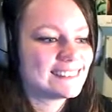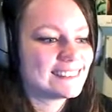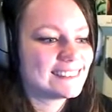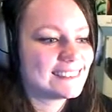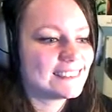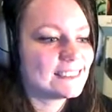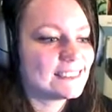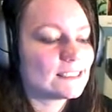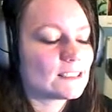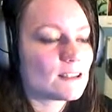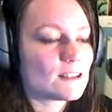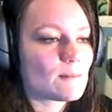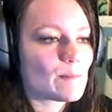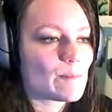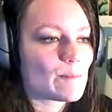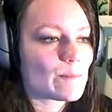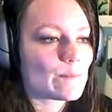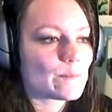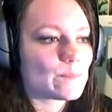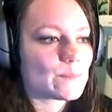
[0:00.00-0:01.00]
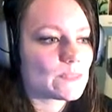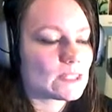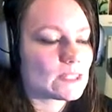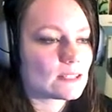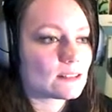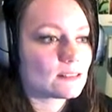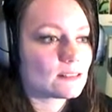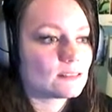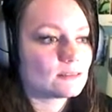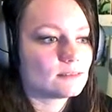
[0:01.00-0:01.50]
Oh, there you
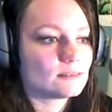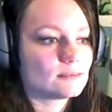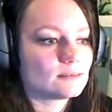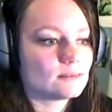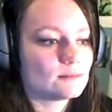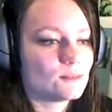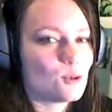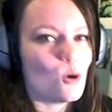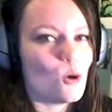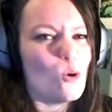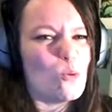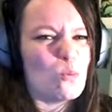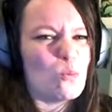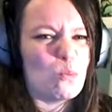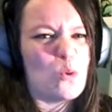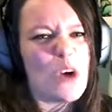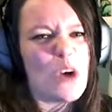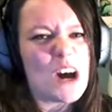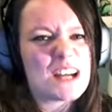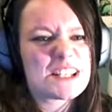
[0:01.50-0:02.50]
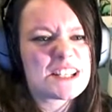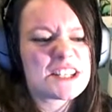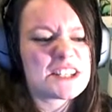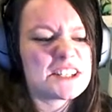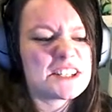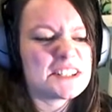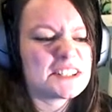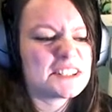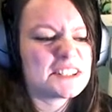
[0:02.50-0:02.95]
are. Oh, what?